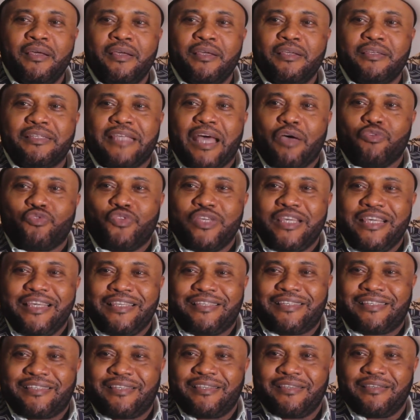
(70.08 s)

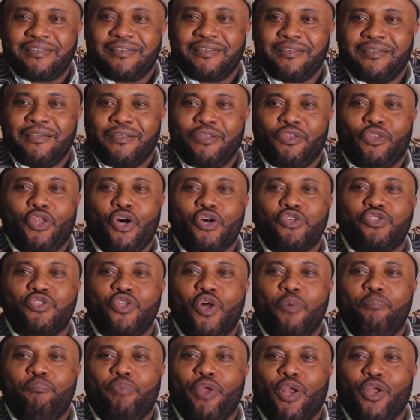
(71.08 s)
Southeast does
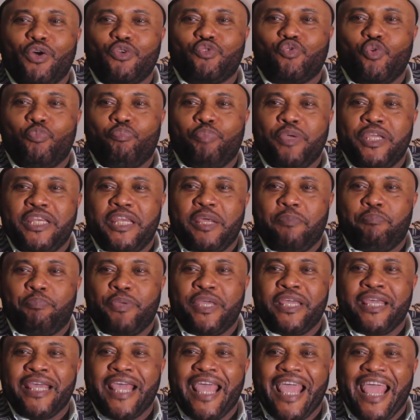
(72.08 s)
not belong to
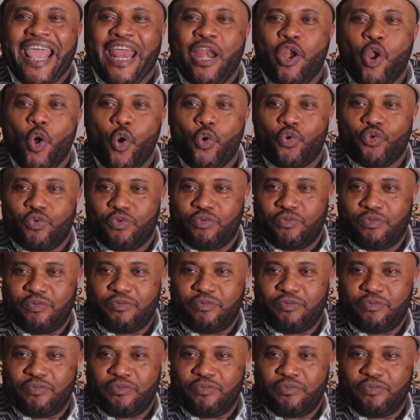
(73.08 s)
PDP alone.